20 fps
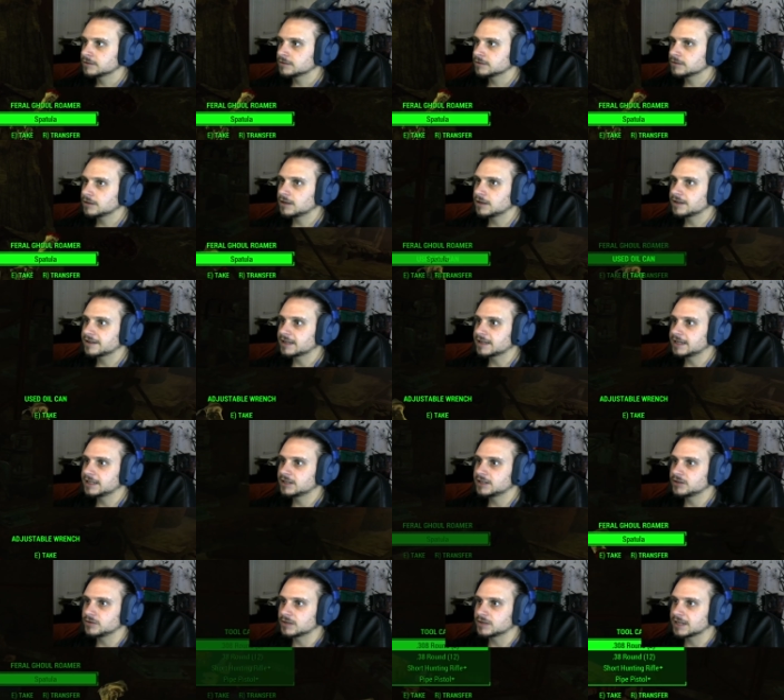Oh,
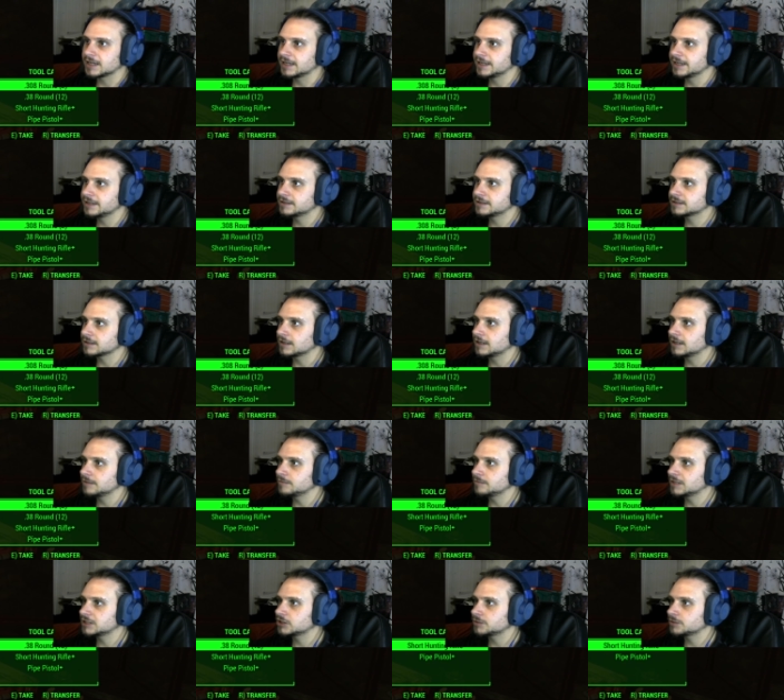thank you, Kate. I
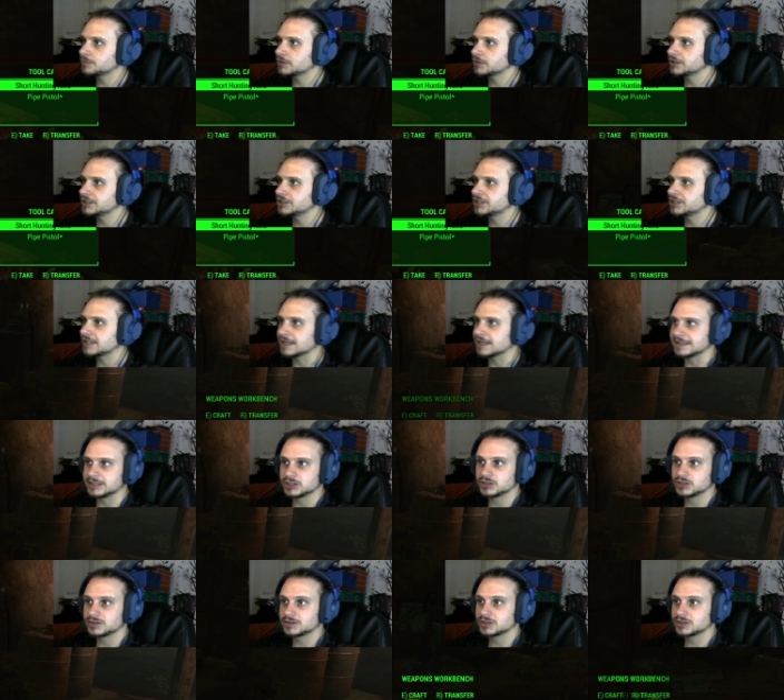much
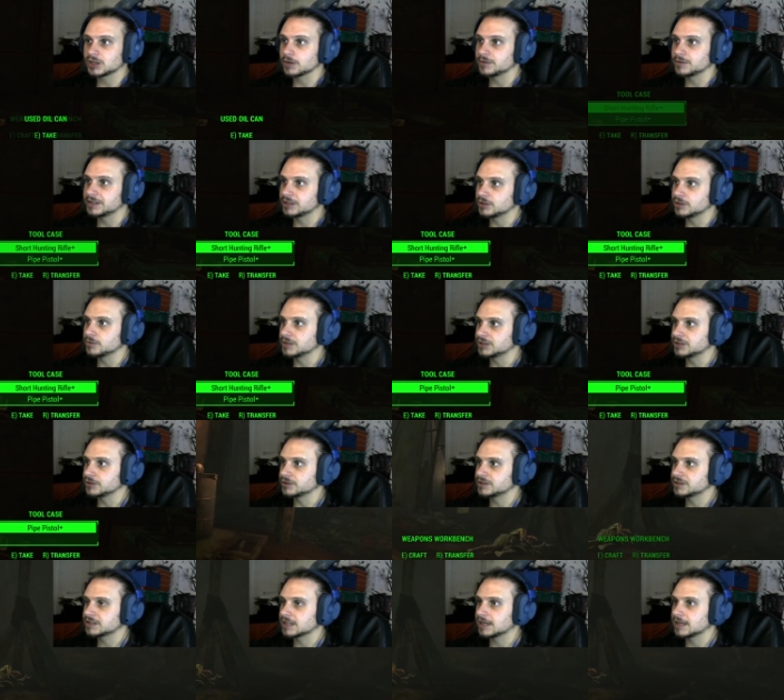appreciate showing you a
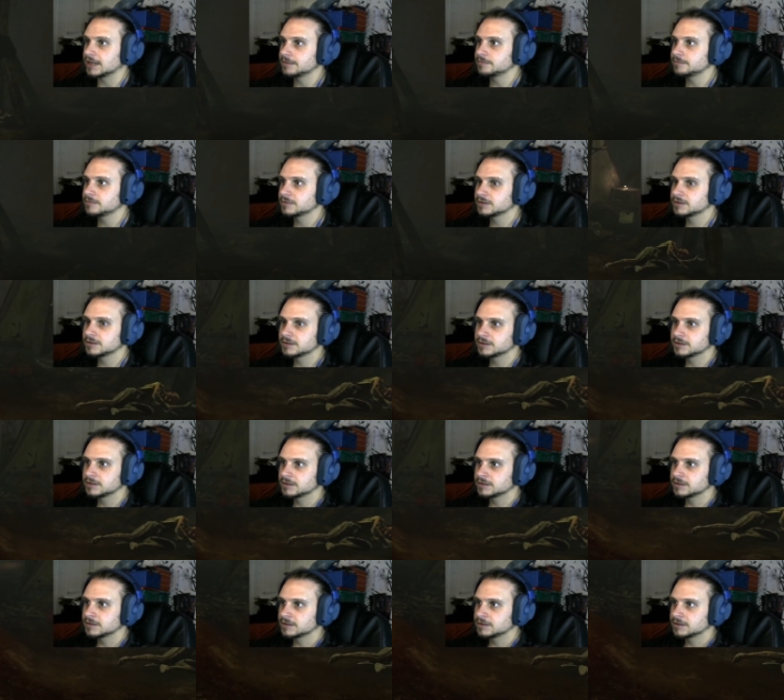good time.
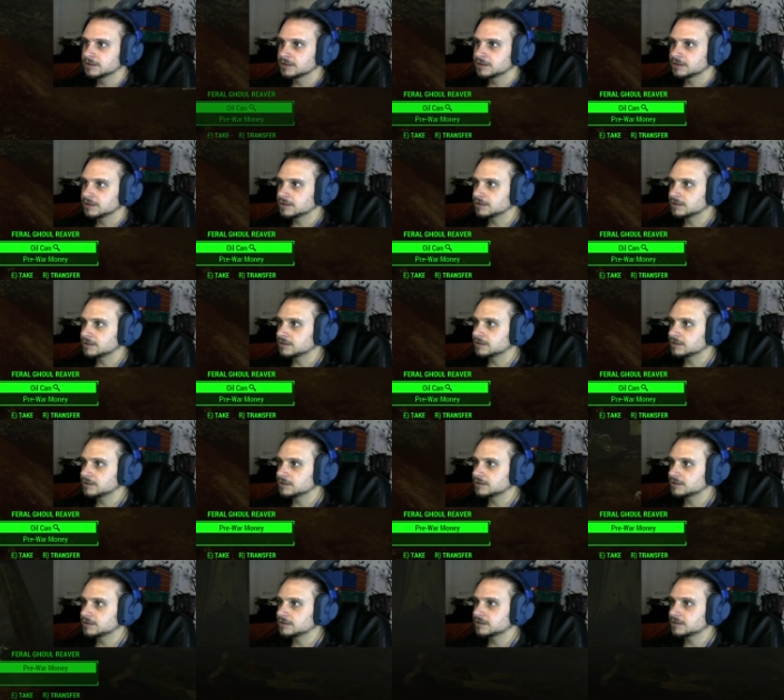
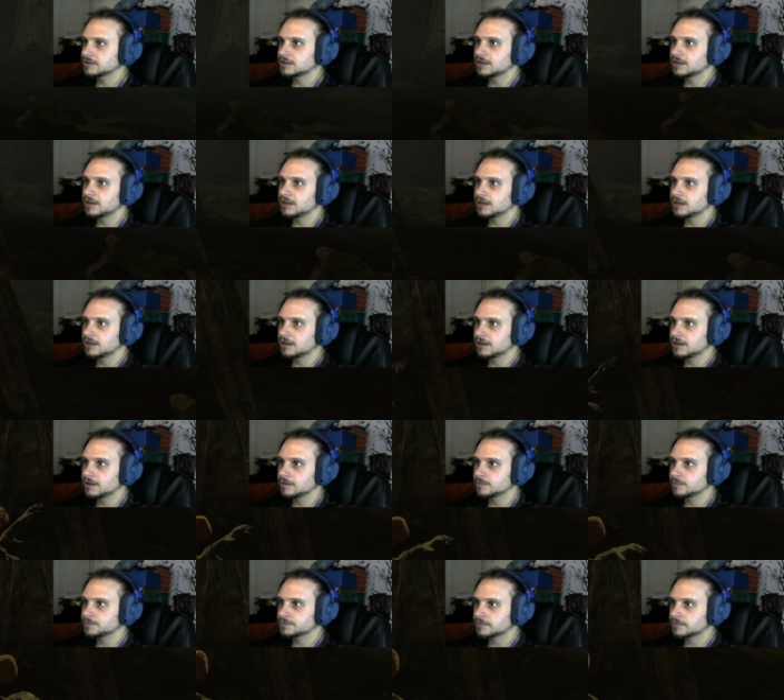Uh,
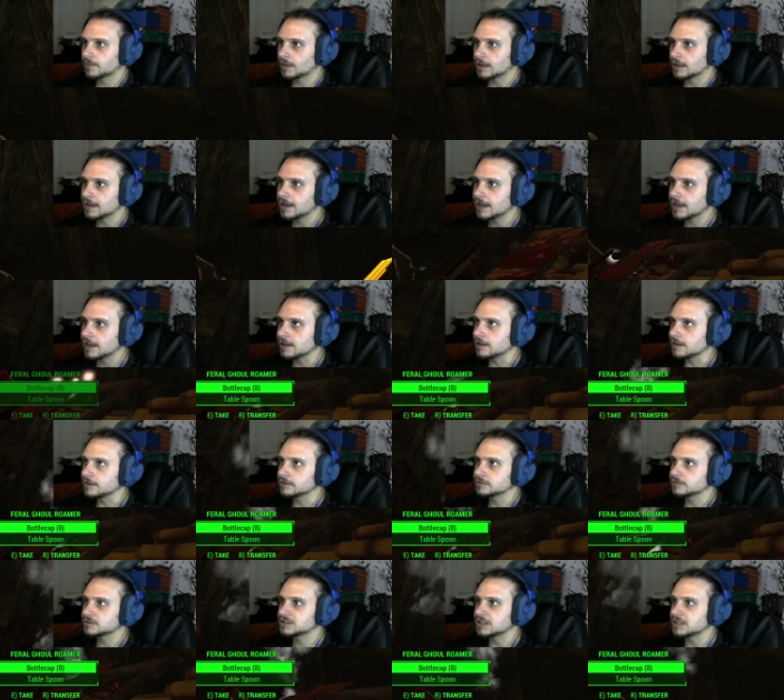yeah. Hey!
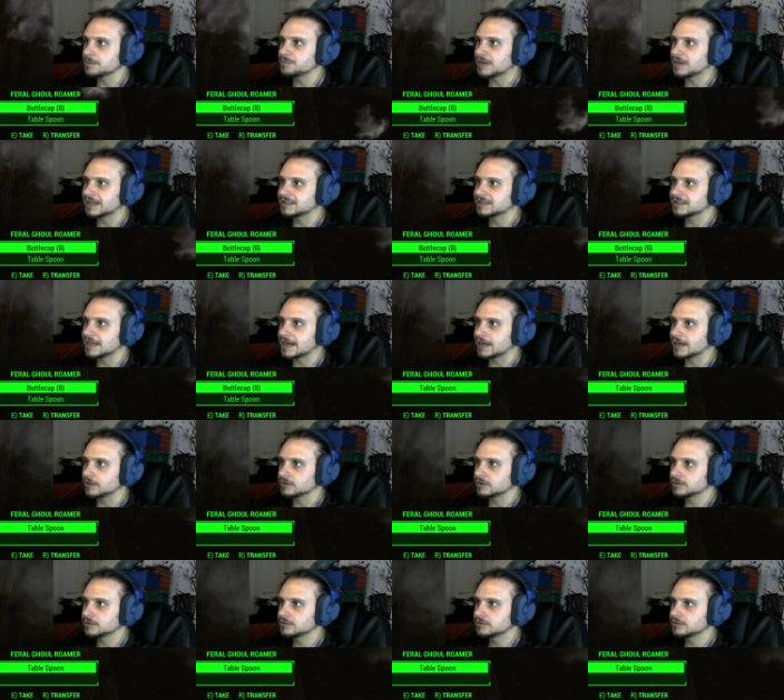Sit back down!